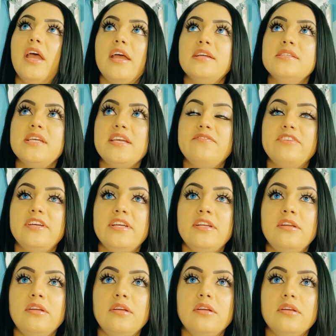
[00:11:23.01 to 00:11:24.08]
And
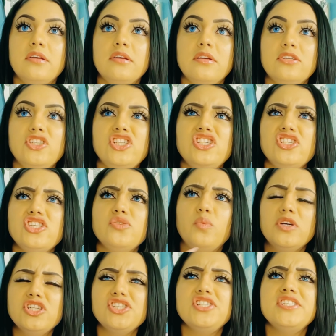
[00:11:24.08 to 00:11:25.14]
David, she
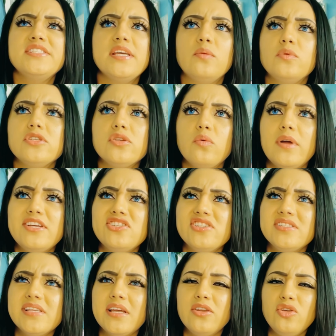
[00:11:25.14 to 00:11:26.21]
what she said was so wise. She
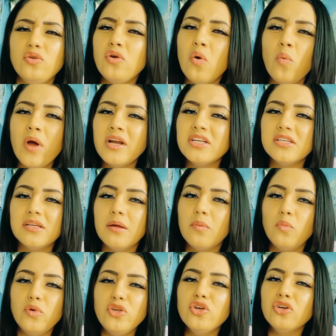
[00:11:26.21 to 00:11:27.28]
said, "You don't want to
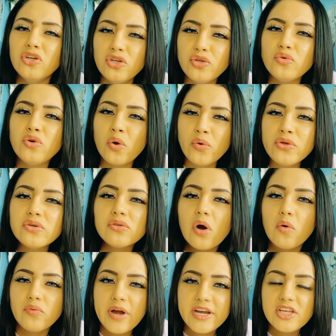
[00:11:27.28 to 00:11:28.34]
you're you know you're
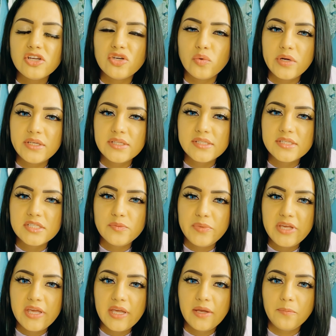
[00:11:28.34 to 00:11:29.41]
already anointed to be
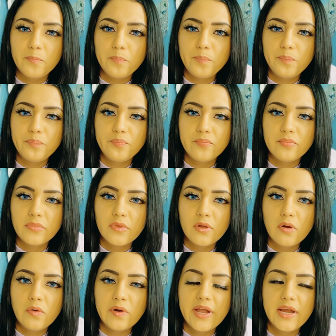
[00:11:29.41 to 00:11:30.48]
king
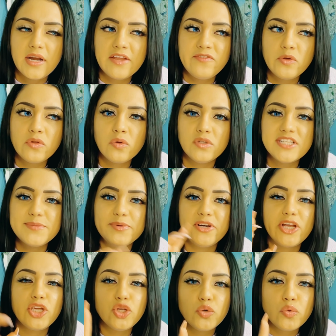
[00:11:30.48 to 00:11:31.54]
okay, and I feel the Holy
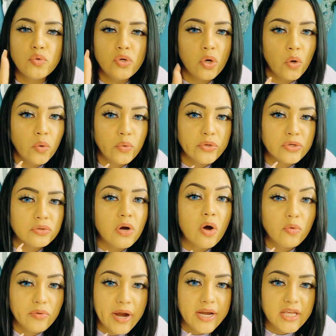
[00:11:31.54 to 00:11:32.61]
Spirit, you know you're
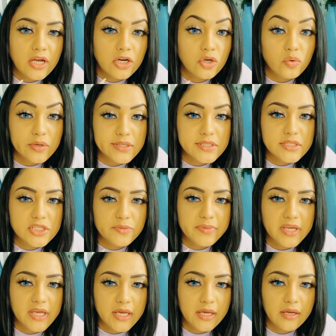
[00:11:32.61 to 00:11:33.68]
already anointed to
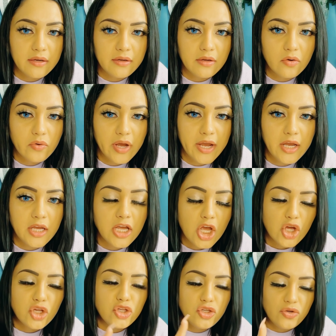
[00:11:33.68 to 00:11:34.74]
be king, okay?
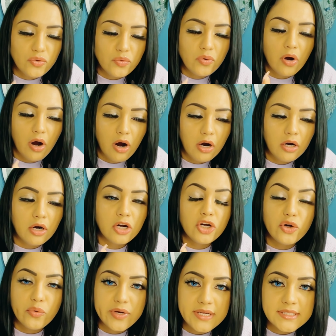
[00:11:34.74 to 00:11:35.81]
You are
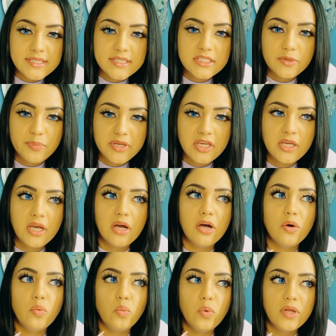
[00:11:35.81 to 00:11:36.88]
anointed to be
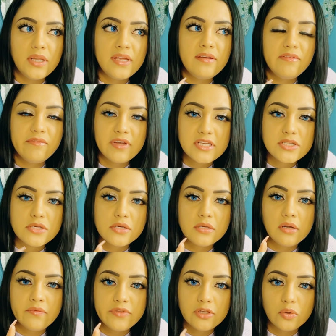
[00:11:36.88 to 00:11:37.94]
a willing
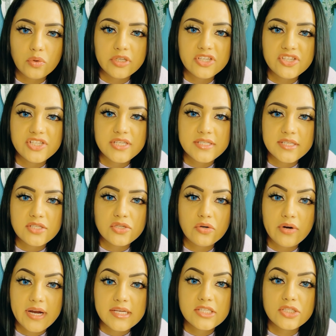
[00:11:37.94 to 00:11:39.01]
vessel of the Lord Jesus
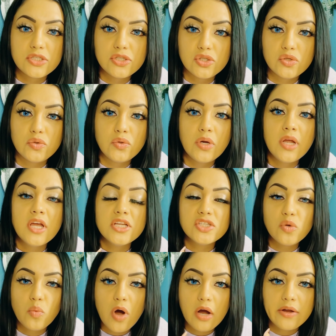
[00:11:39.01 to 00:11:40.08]
Christ to do,
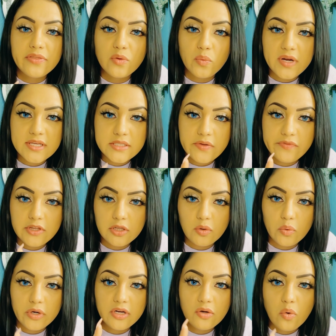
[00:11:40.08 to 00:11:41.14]
to walk in the ways of the
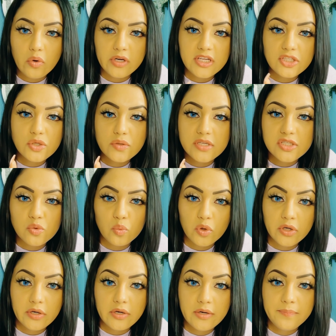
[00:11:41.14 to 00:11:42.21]
Lord according to his
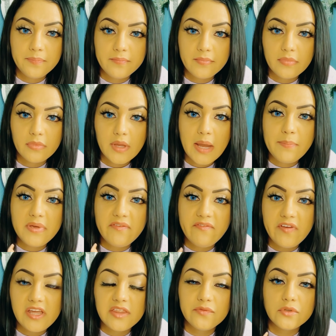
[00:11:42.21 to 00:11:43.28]
word and be
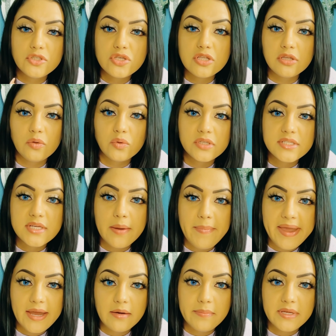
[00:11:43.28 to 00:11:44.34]
faithful to the Lord's
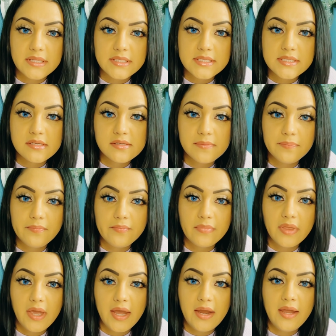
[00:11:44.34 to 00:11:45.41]
commandments.
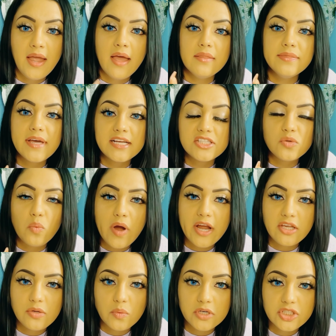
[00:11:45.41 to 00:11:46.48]
Okay, that's why
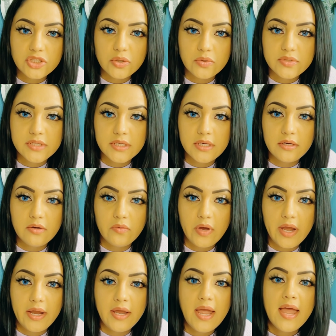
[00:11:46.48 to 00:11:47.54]
you are chosen.
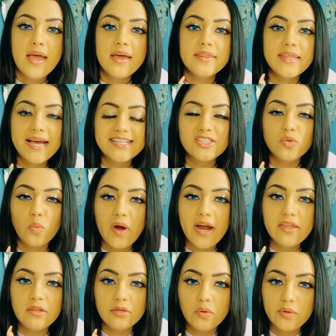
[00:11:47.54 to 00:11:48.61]
Okay, that's
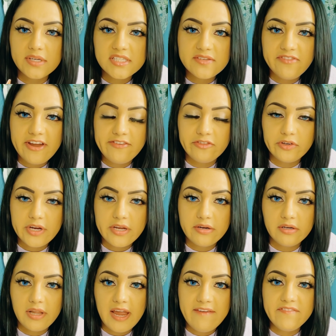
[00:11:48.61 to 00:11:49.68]
why the Lord is favoring
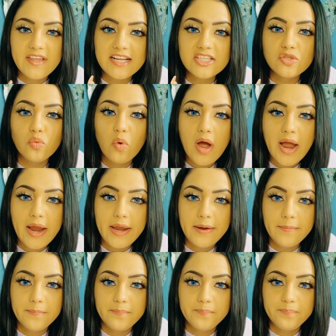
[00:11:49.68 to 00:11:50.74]
your life. That's why,
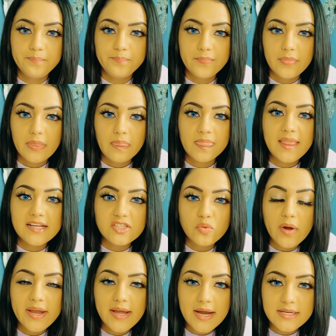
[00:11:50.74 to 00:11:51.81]
that's
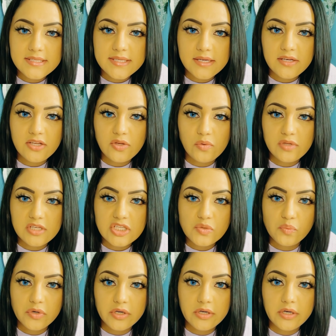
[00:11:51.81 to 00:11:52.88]
why God is sending you this
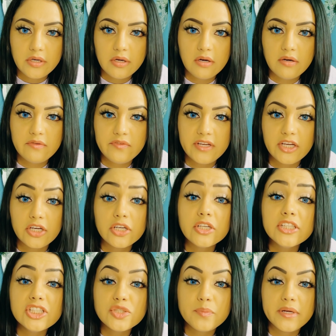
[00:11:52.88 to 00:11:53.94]
word of
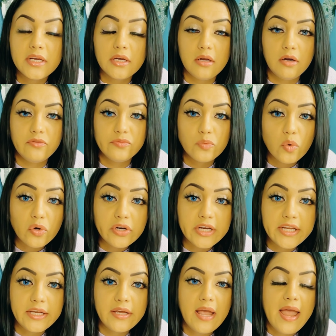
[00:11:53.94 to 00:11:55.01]
encouragement, of
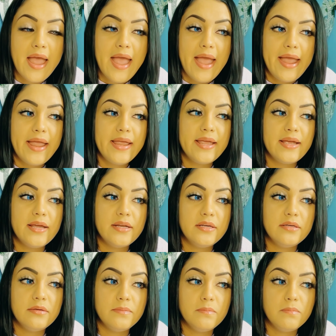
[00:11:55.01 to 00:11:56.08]
warning,
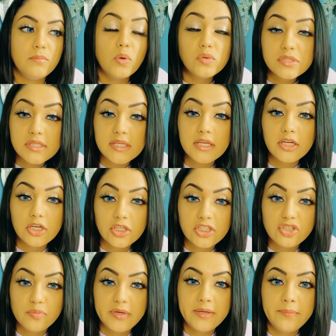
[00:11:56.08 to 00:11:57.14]
and mostly
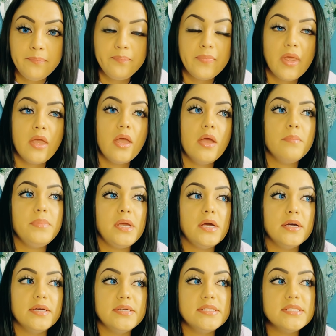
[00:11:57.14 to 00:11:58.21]
encouragement
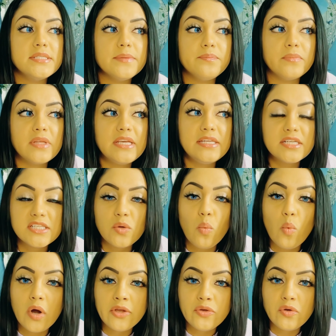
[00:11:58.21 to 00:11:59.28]
because He doesn't
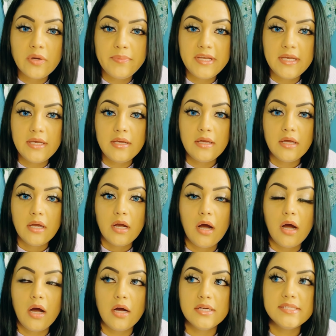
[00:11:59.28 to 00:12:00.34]
want you to be
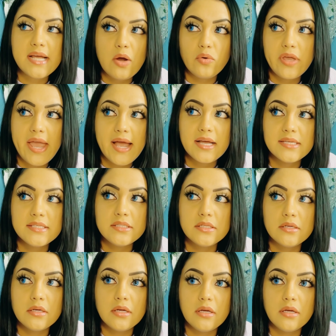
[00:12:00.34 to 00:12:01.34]
uh, downcast.